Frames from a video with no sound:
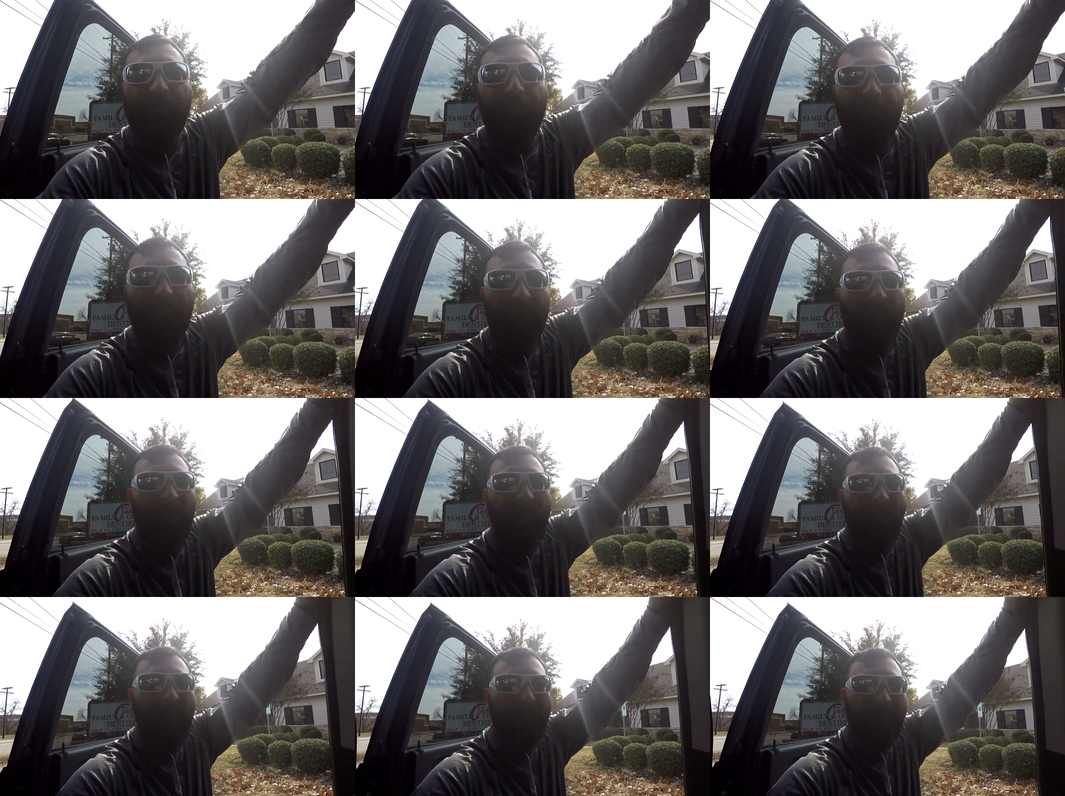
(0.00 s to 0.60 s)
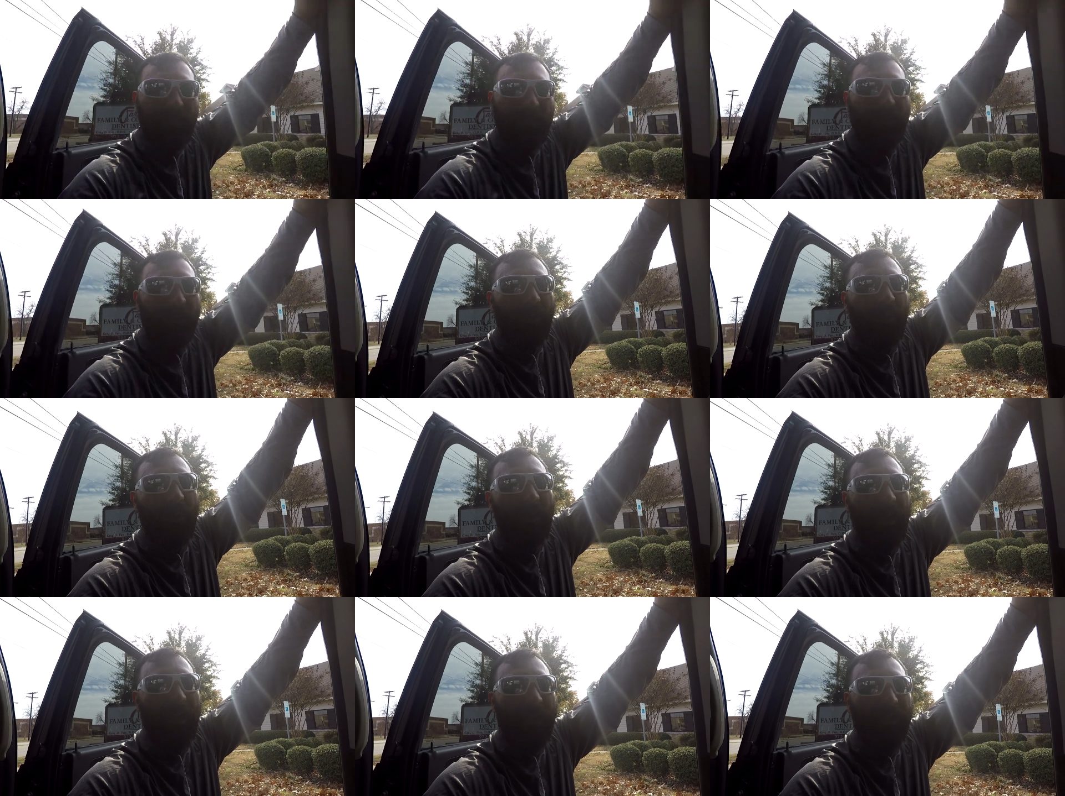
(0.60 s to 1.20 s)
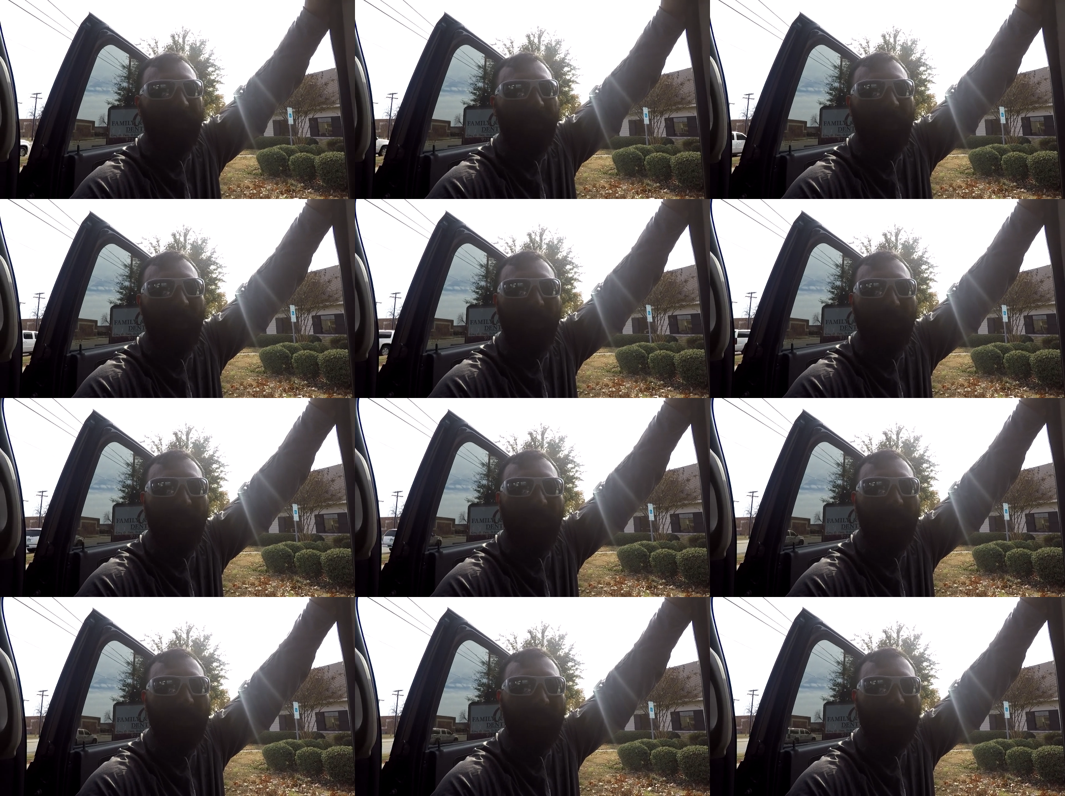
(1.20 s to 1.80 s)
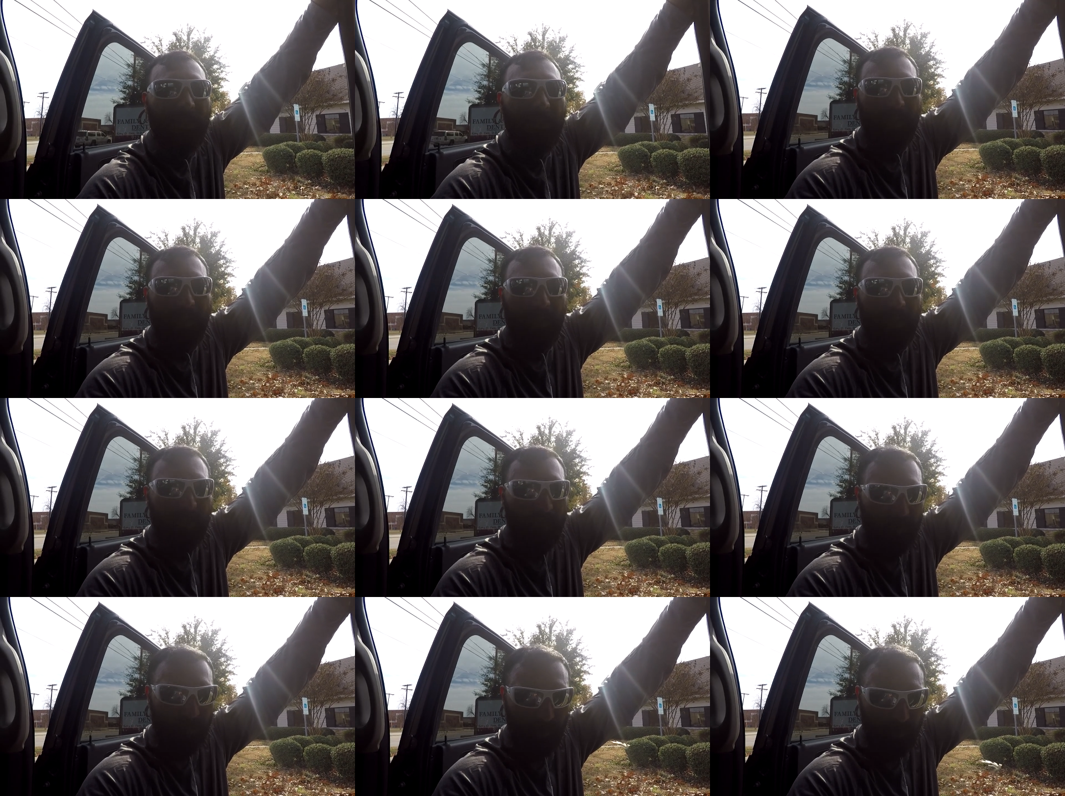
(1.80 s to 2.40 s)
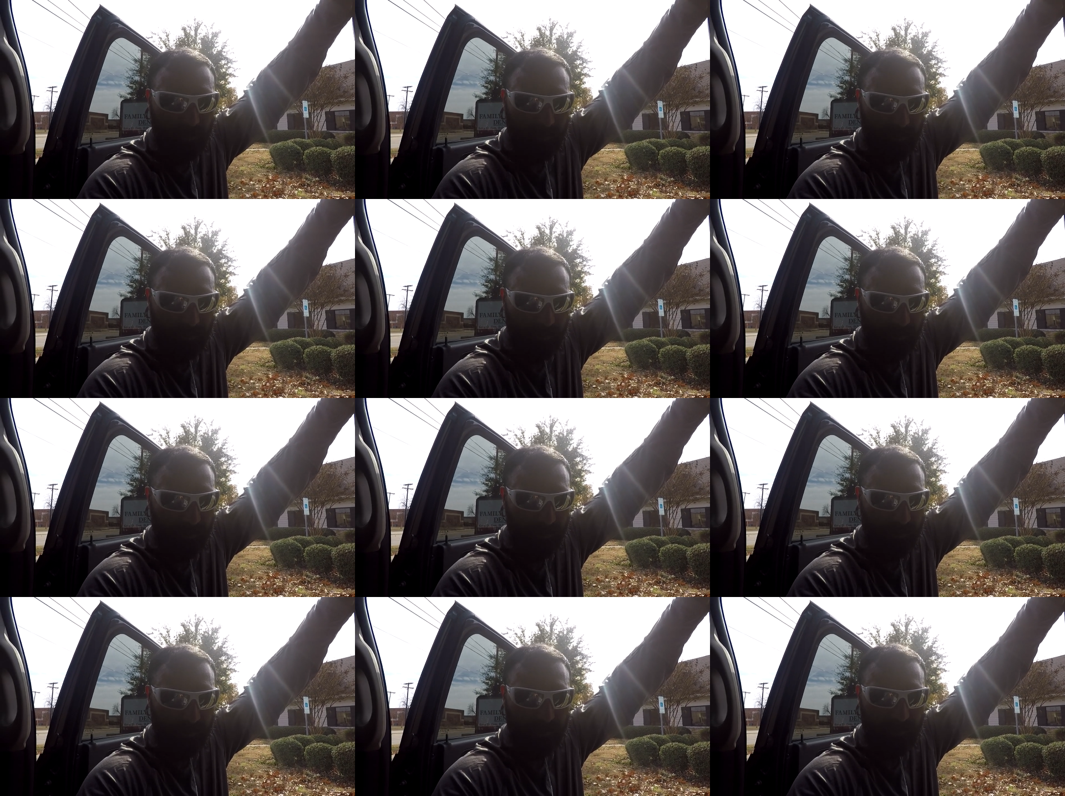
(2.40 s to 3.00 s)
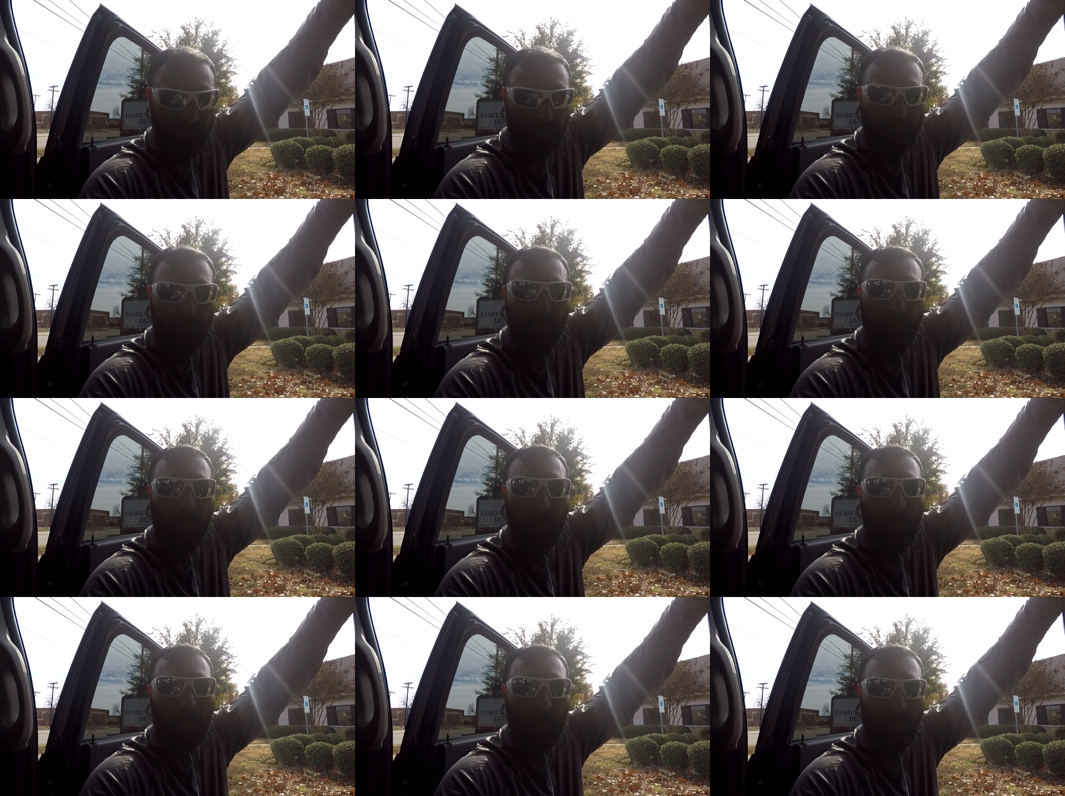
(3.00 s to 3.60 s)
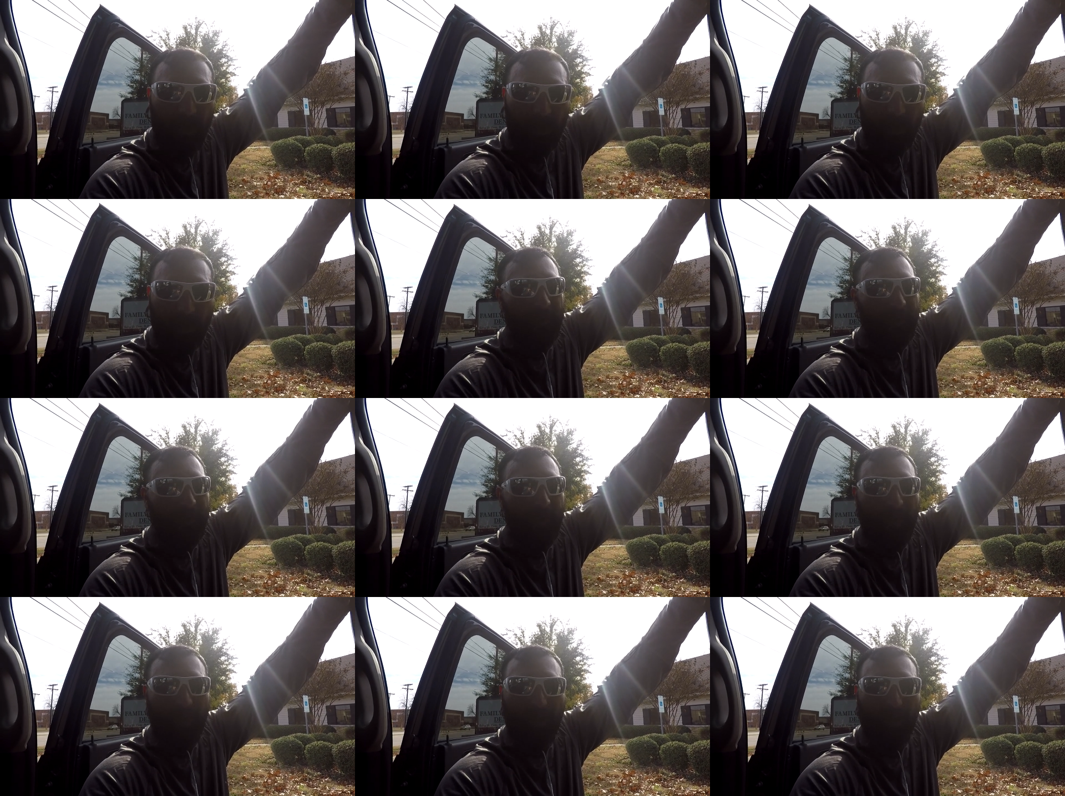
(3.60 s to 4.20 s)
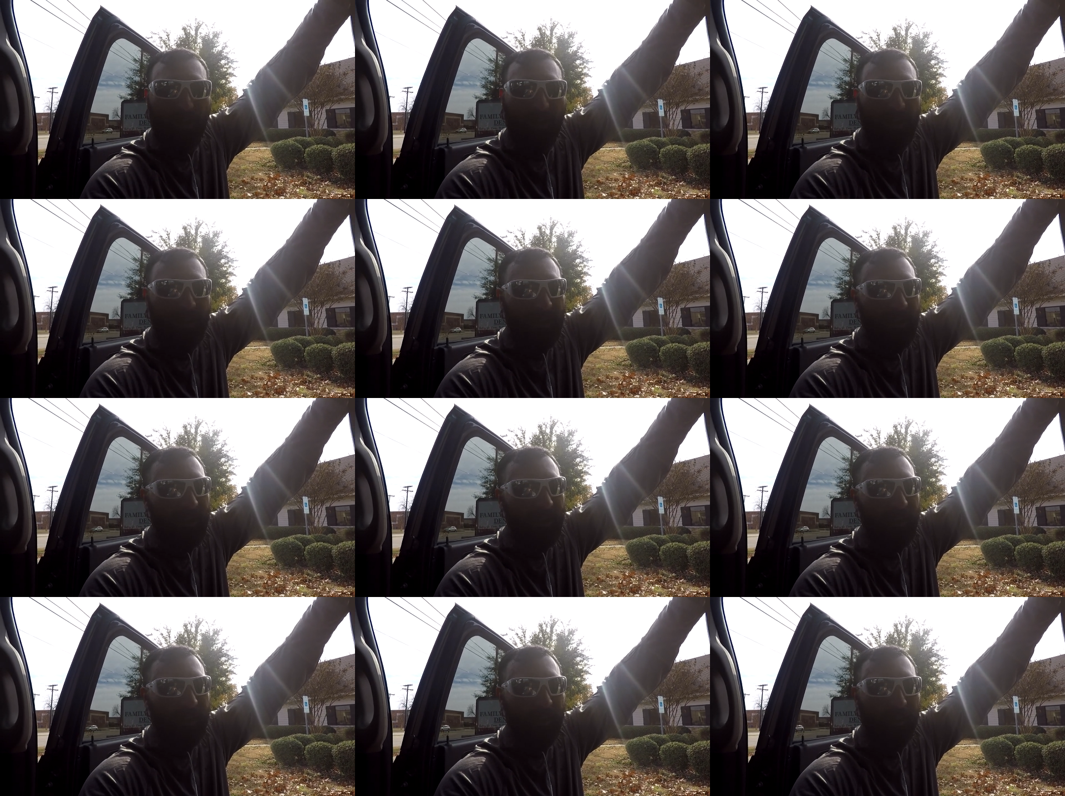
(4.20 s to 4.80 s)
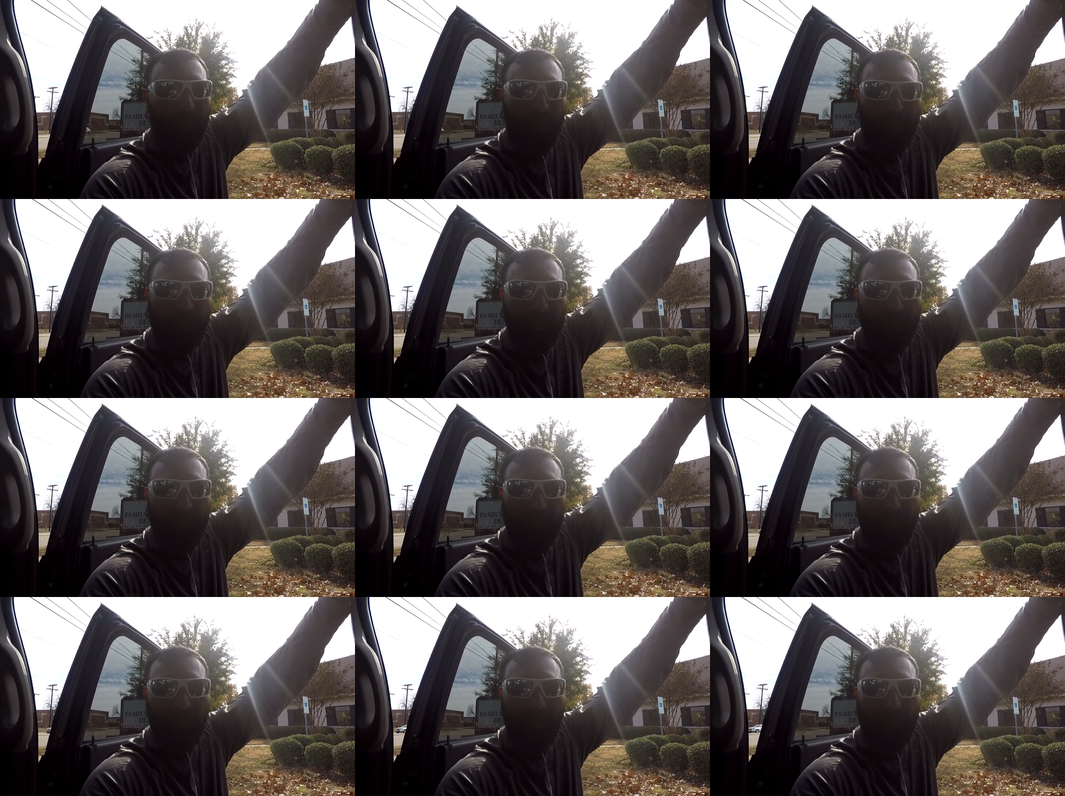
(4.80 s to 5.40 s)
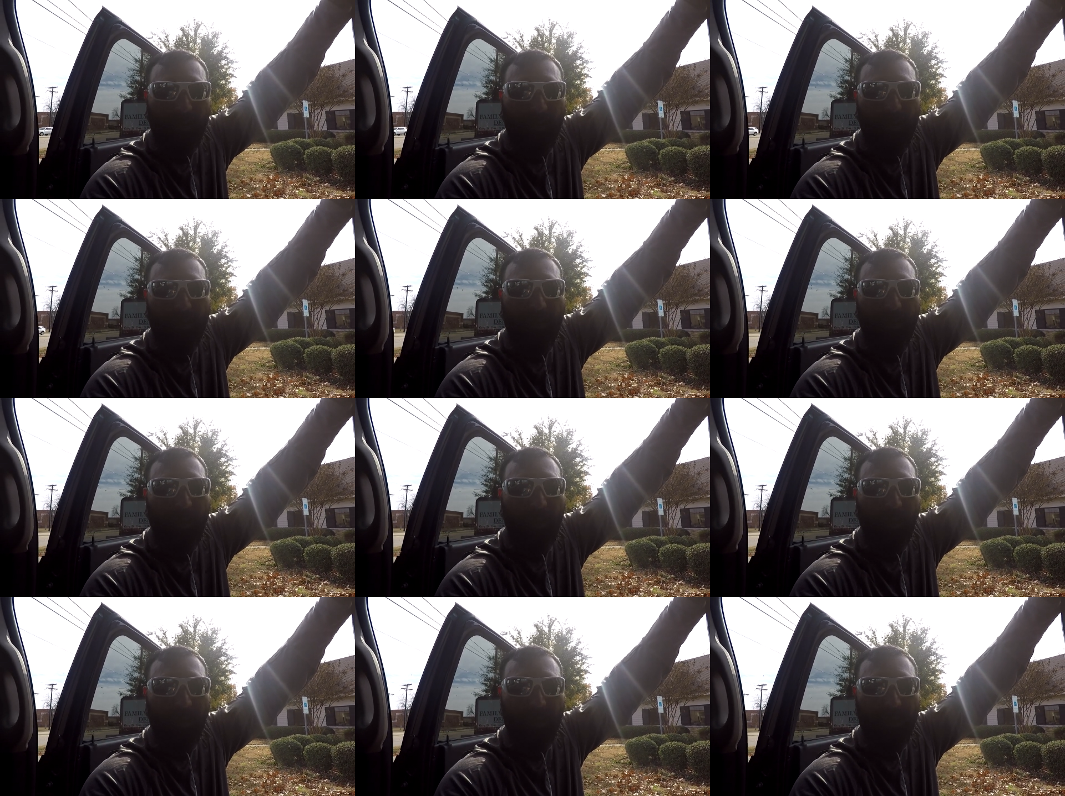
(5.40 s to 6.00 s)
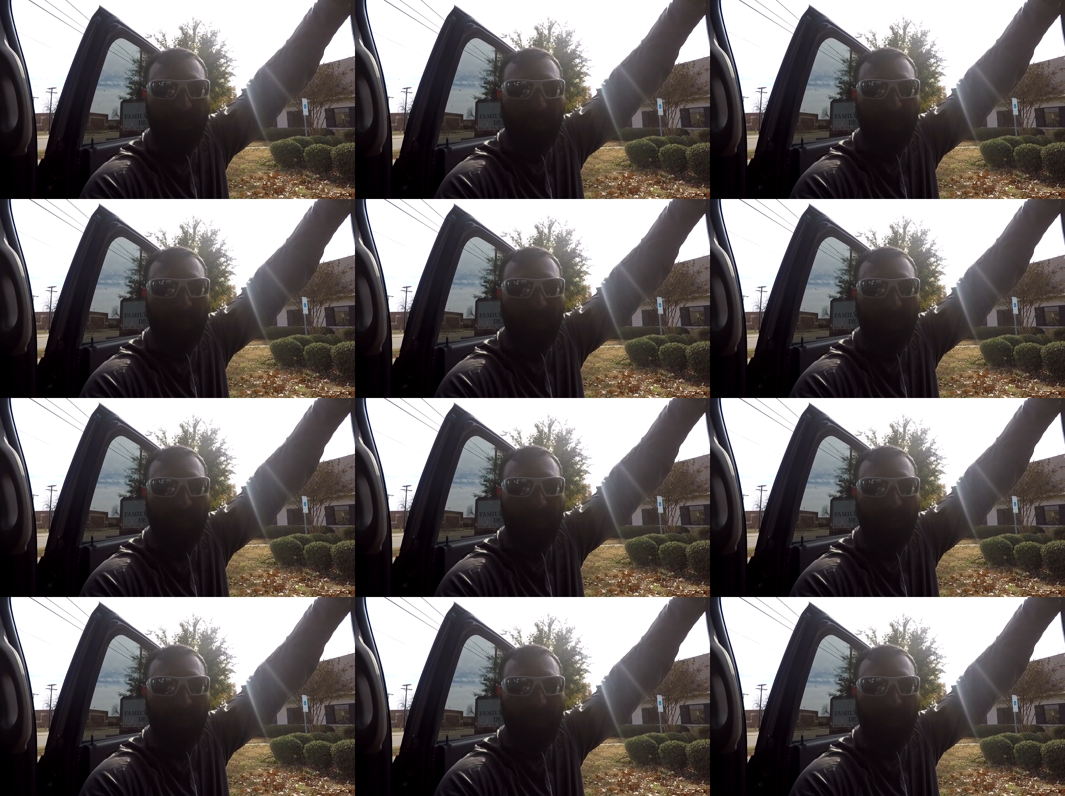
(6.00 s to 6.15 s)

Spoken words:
No face is visible, so there are no lips to read.